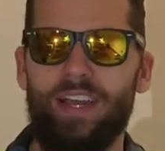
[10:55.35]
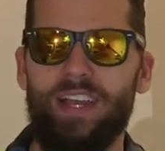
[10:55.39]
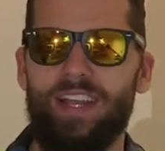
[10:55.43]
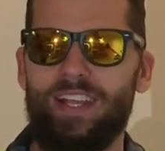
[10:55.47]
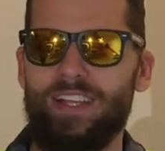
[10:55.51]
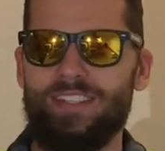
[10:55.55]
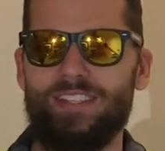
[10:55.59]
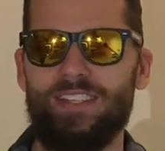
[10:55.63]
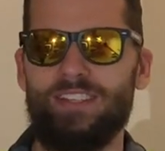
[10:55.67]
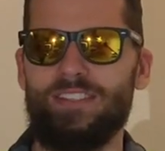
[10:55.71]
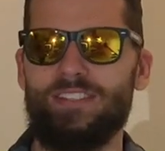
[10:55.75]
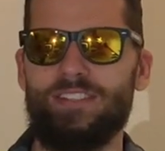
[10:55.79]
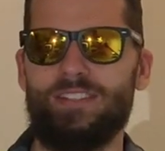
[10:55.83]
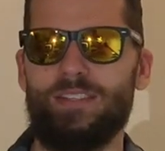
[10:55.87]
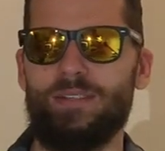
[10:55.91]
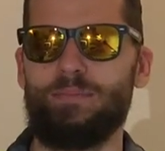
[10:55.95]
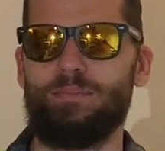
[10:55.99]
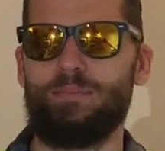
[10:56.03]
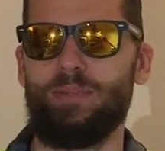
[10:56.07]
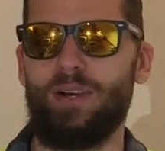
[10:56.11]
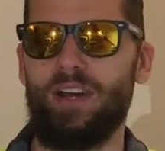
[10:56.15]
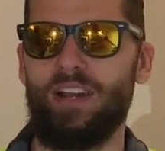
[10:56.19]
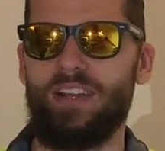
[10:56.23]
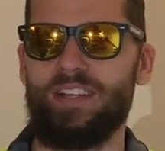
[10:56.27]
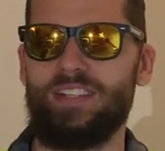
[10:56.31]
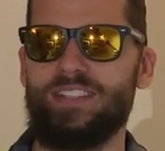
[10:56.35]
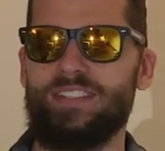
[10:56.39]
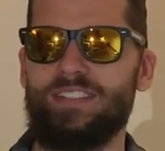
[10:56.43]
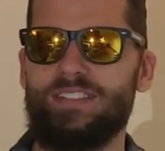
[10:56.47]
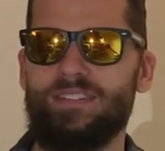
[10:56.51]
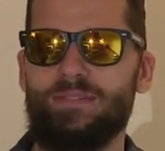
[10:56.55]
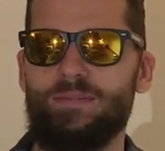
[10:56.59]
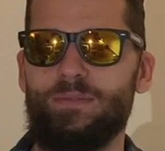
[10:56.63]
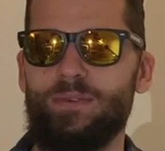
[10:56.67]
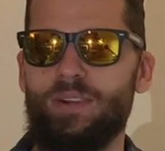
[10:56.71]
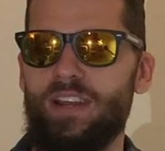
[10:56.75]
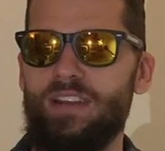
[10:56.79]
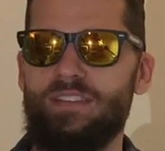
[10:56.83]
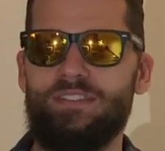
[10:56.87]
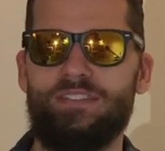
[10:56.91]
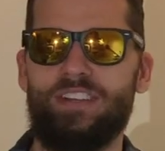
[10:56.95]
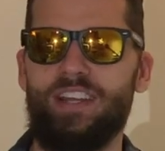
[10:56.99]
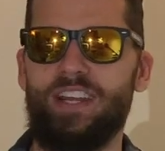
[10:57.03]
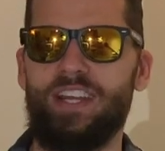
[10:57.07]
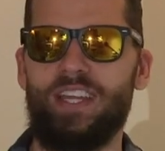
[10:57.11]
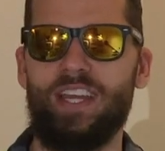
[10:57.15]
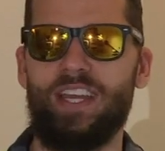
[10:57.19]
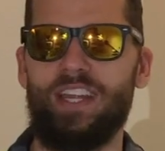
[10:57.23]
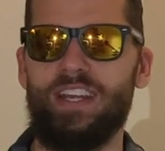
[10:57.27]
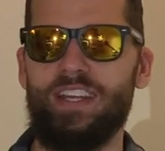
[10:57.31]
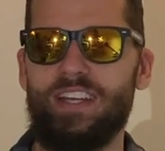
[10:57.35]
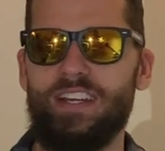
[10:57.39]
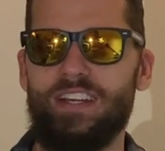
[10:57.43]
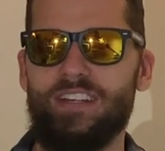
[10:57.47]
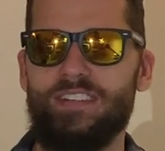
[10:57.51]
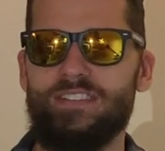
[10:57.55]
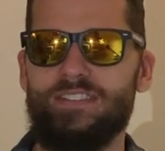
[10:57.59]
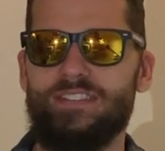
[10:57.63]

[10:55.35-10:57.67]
guess I'll just unbox whatever I get now.